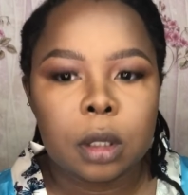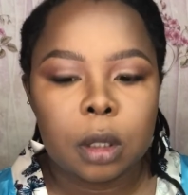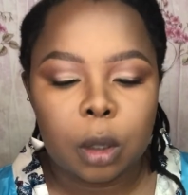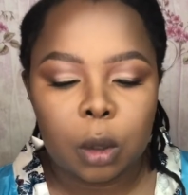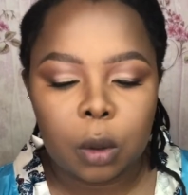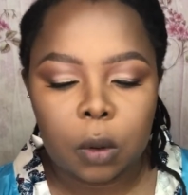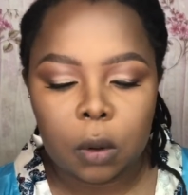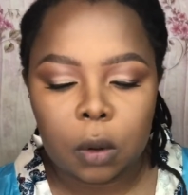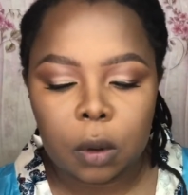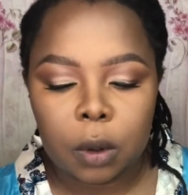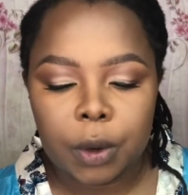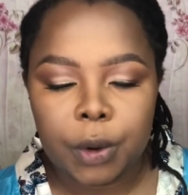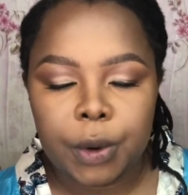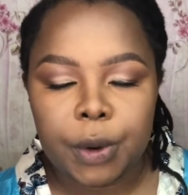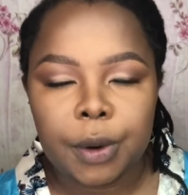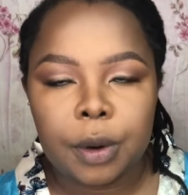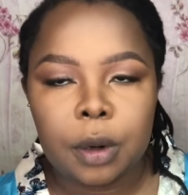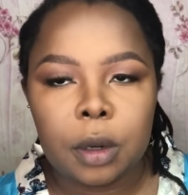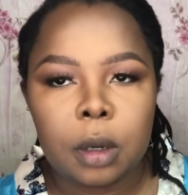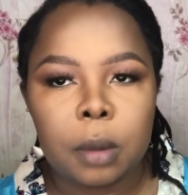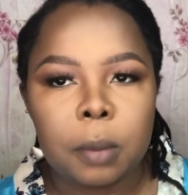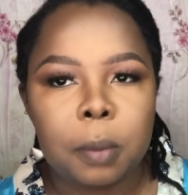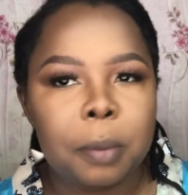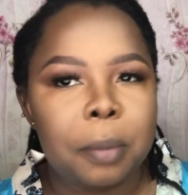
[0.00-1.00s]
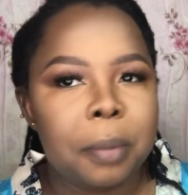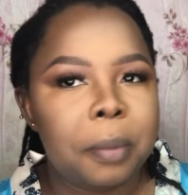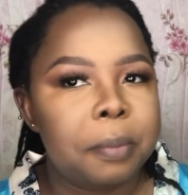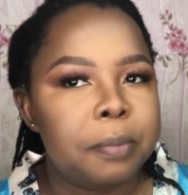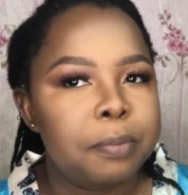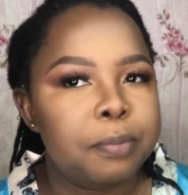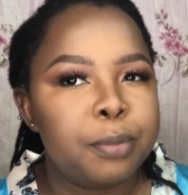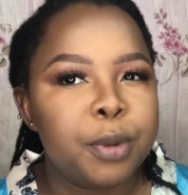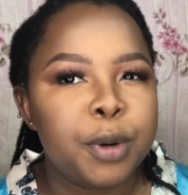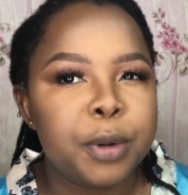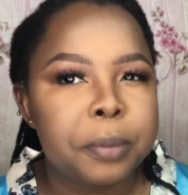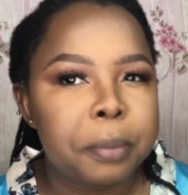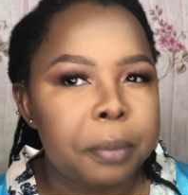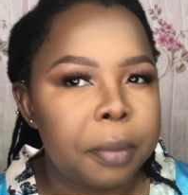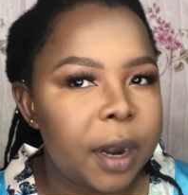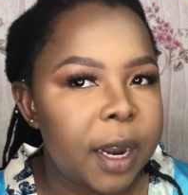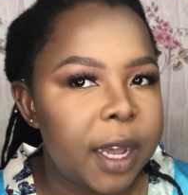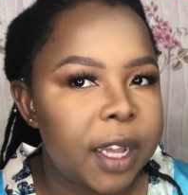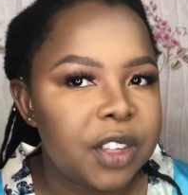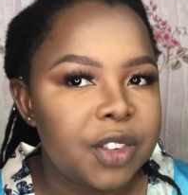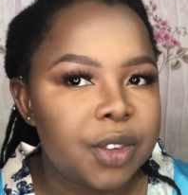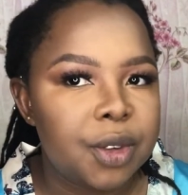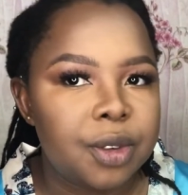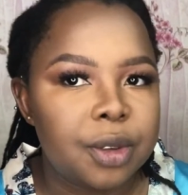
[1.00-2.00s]
or put
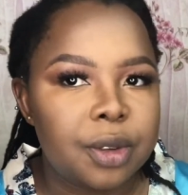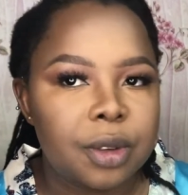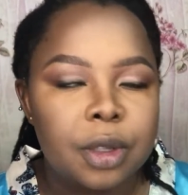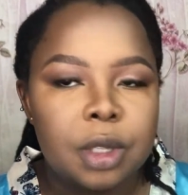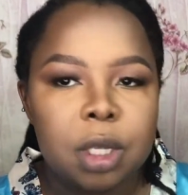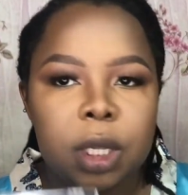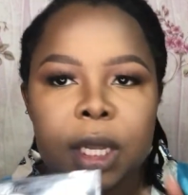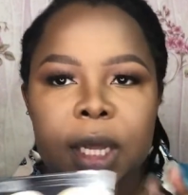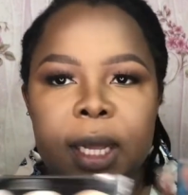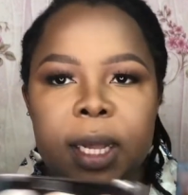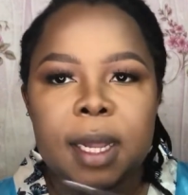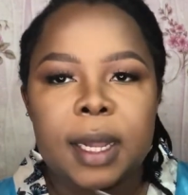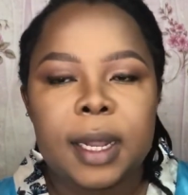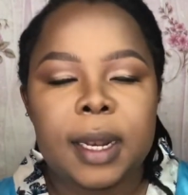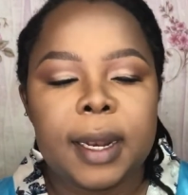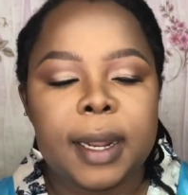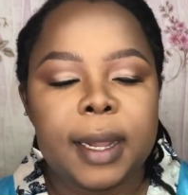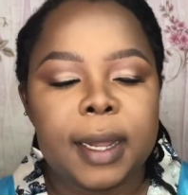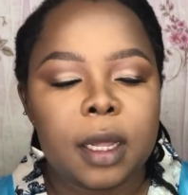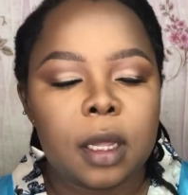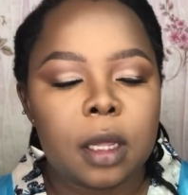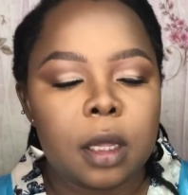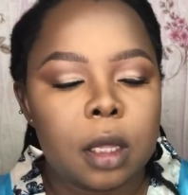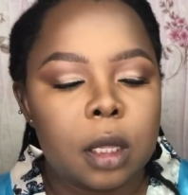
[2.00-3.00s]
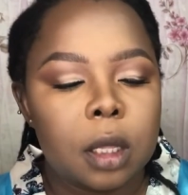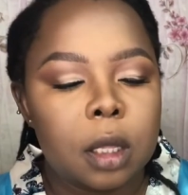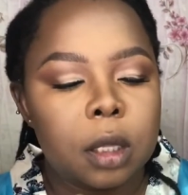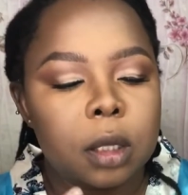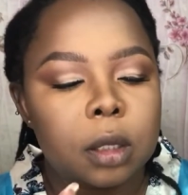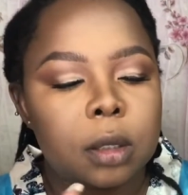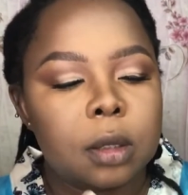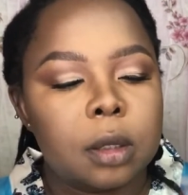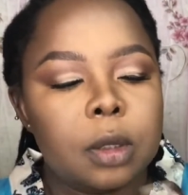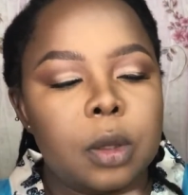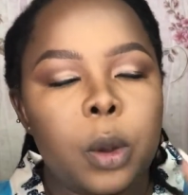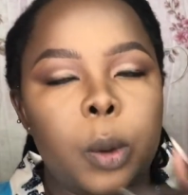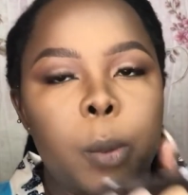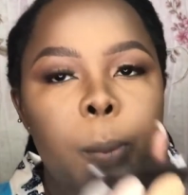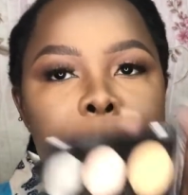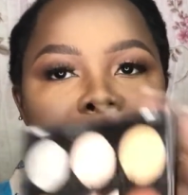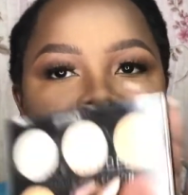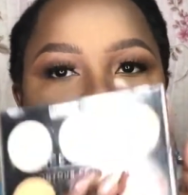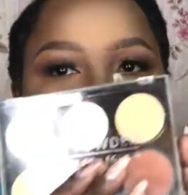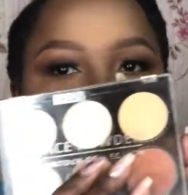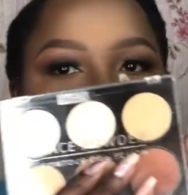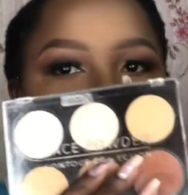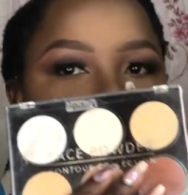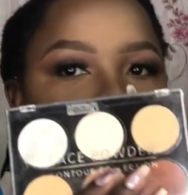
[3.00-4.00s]
blush, like go
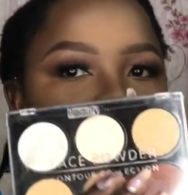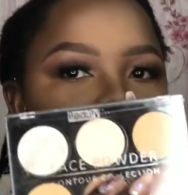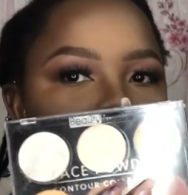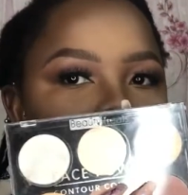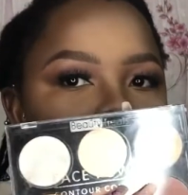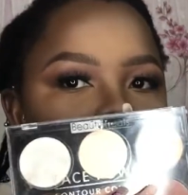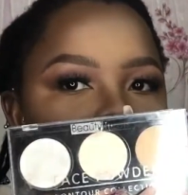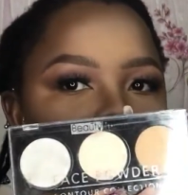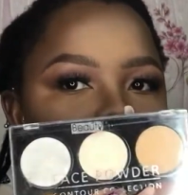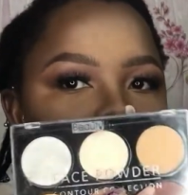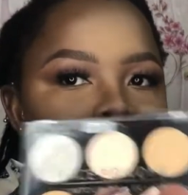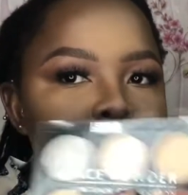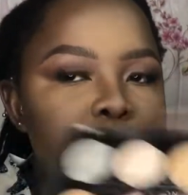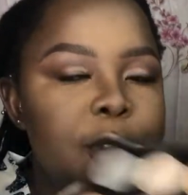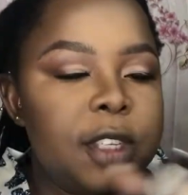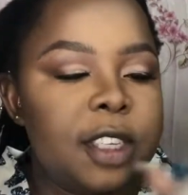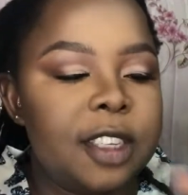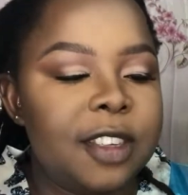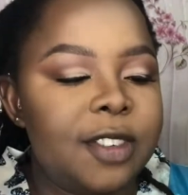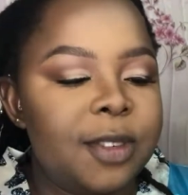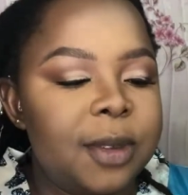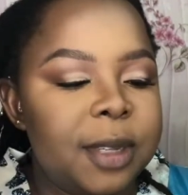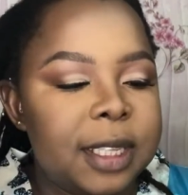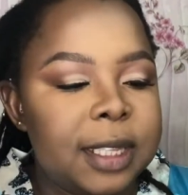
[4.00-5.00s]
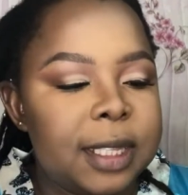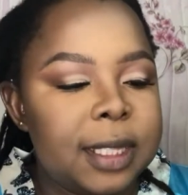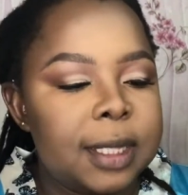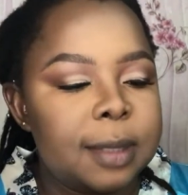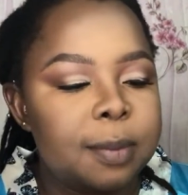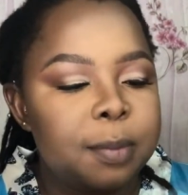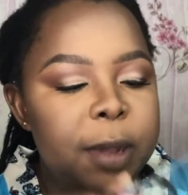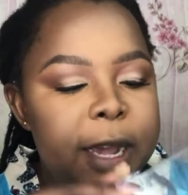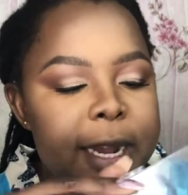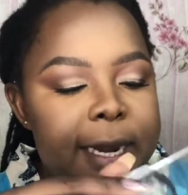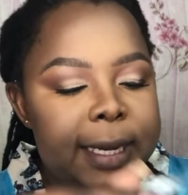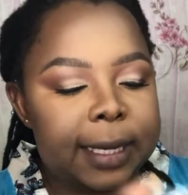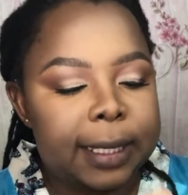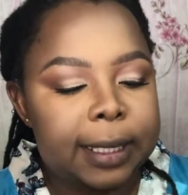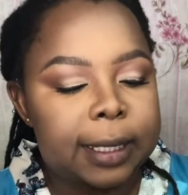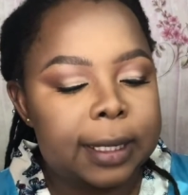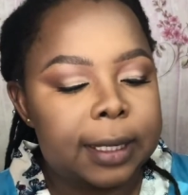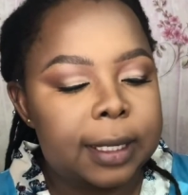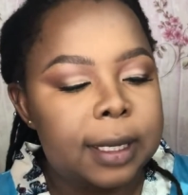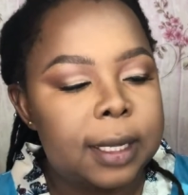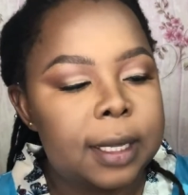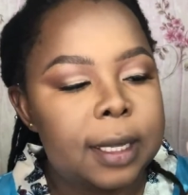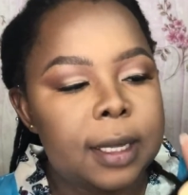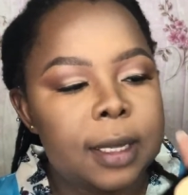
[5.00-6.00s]
back to this BeautyTreats palette,
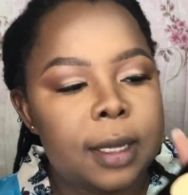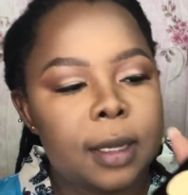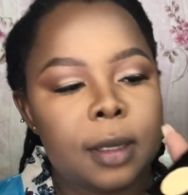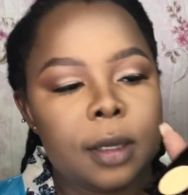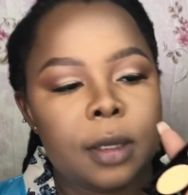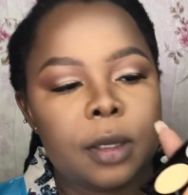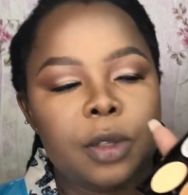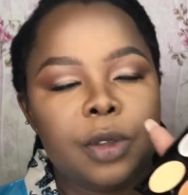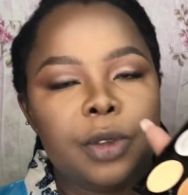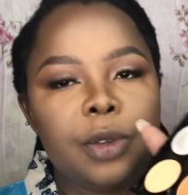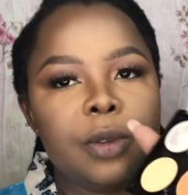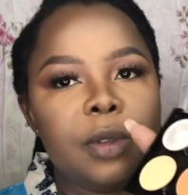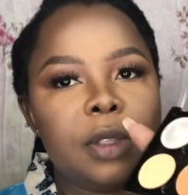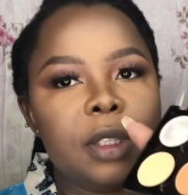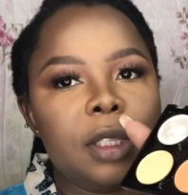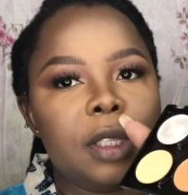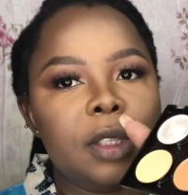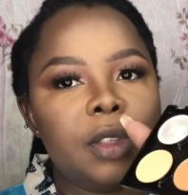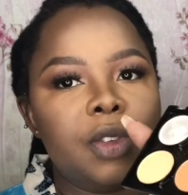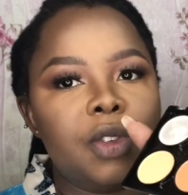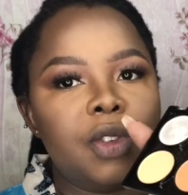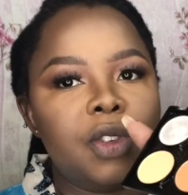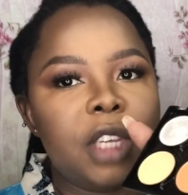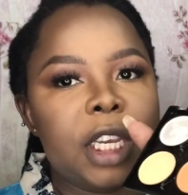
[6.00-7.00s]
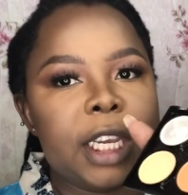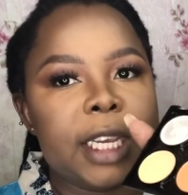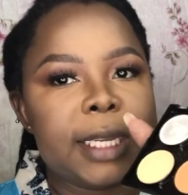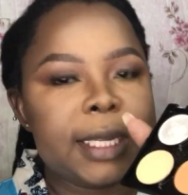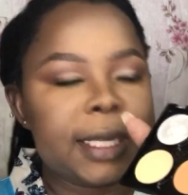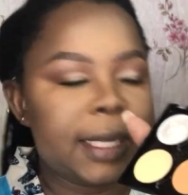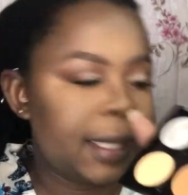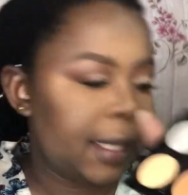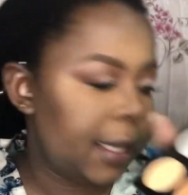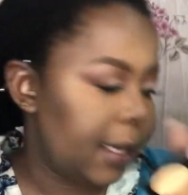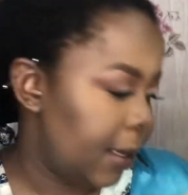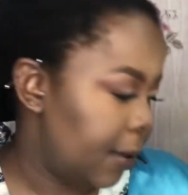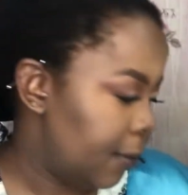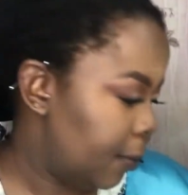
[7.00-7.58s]
use this shade again.